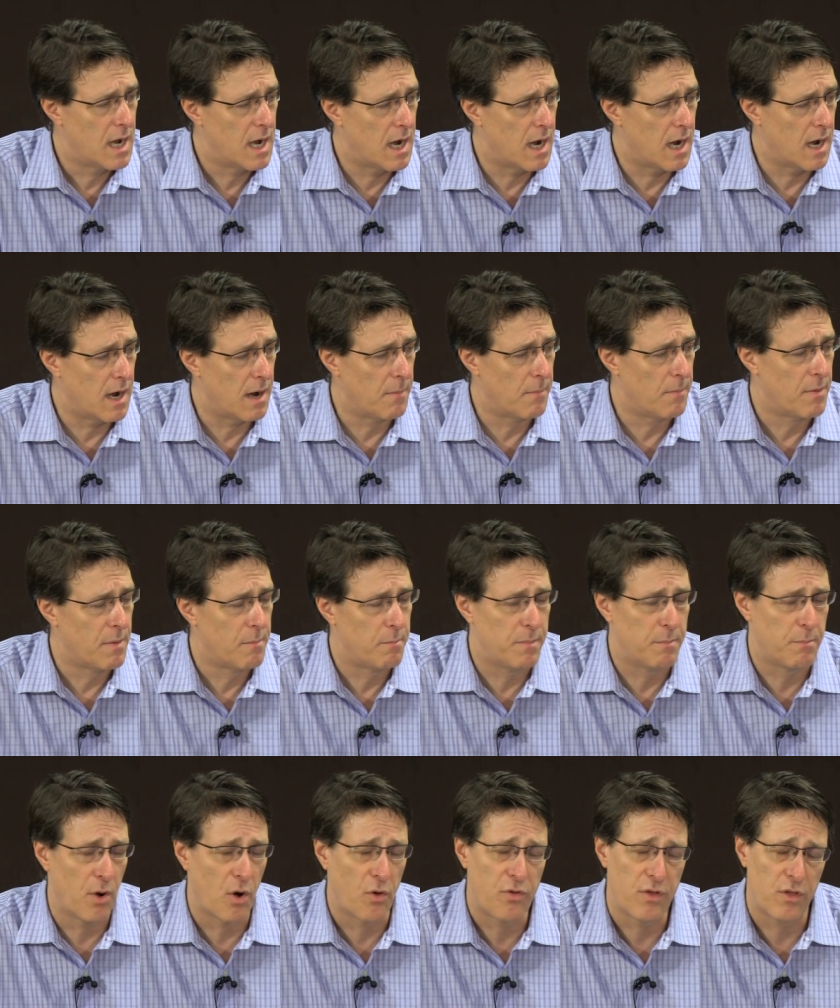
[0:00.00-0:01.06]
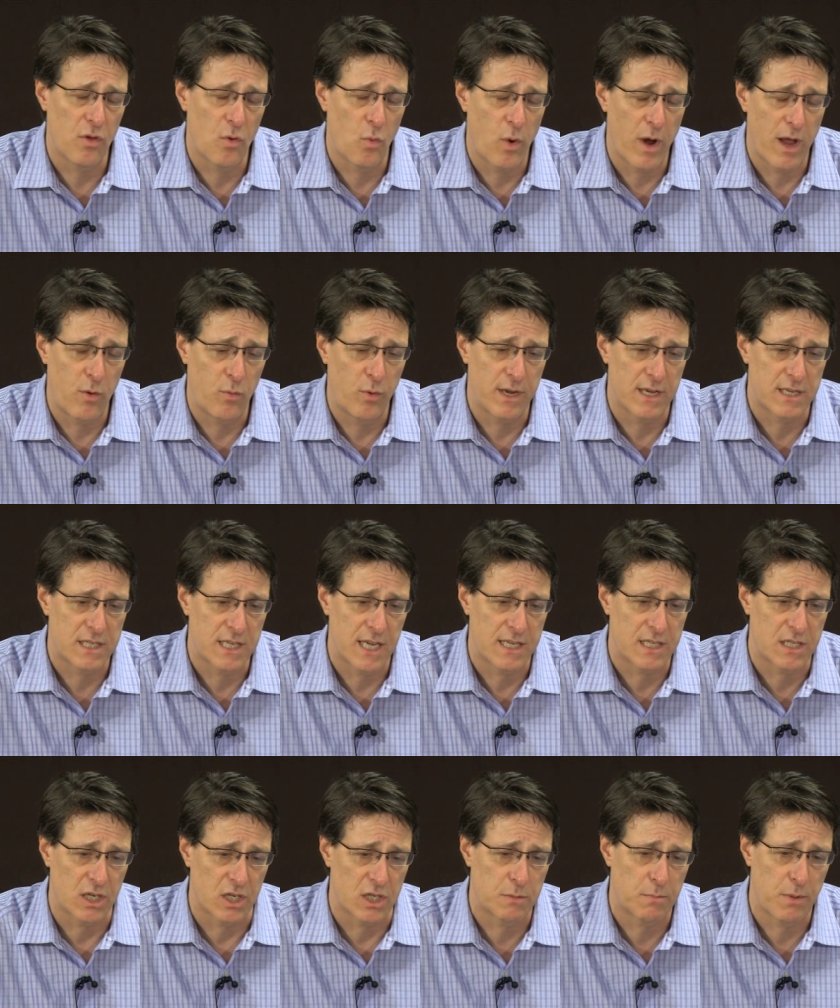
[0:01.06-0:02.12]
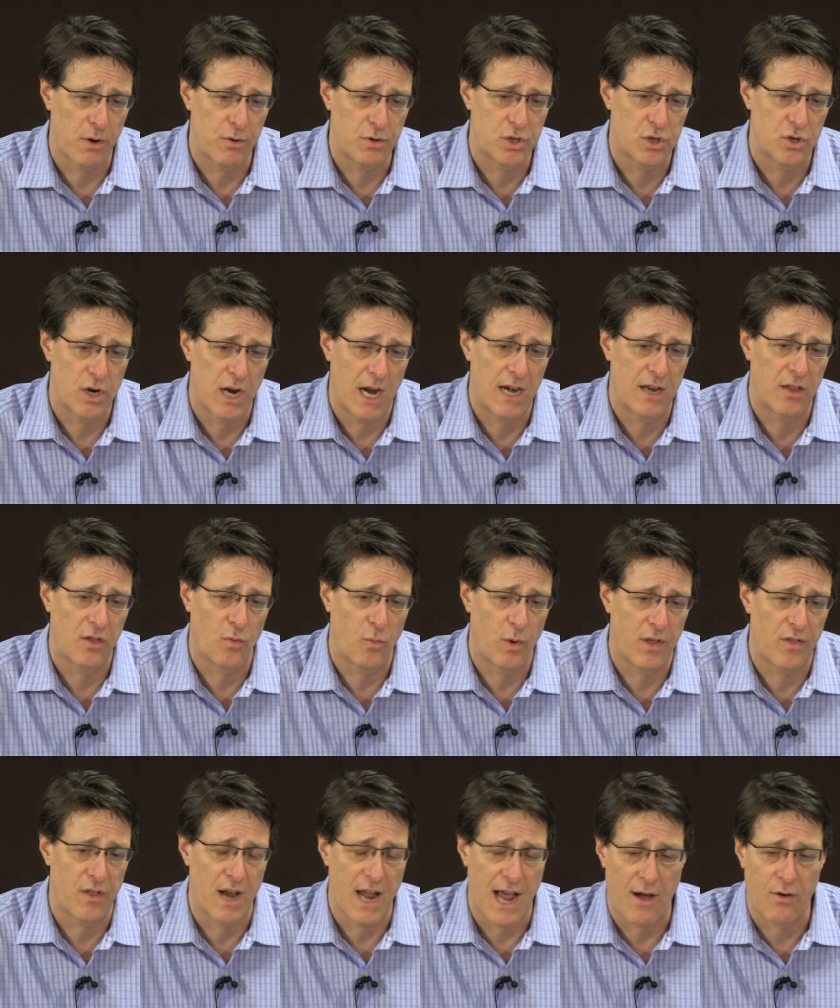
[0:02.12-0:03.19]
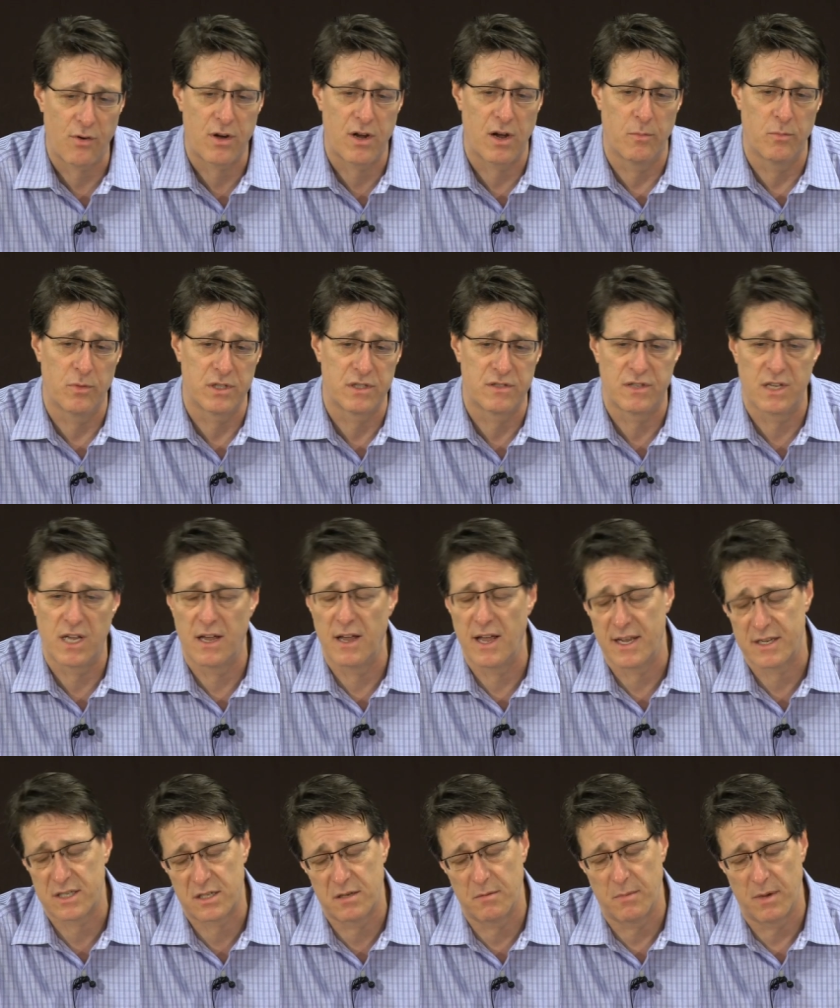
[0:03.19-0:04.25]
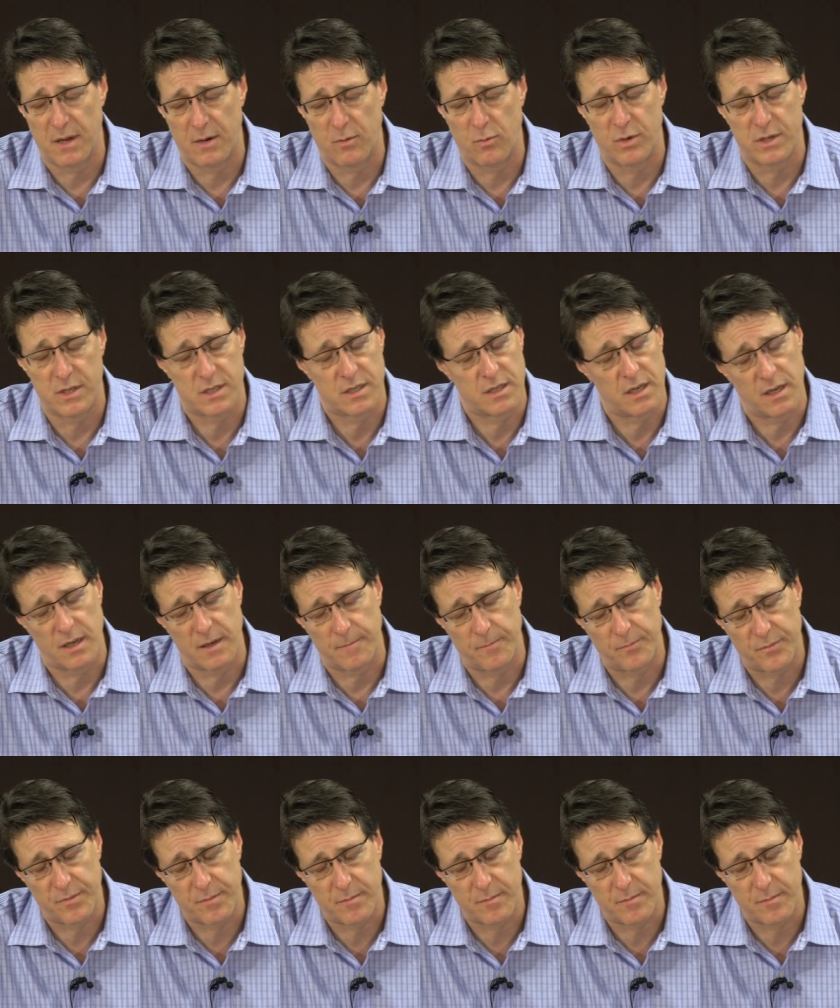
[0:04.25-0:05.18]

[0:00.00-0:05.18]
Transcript: Um, both in the way we assessed exposure and in the way that outcome was estimate was uh,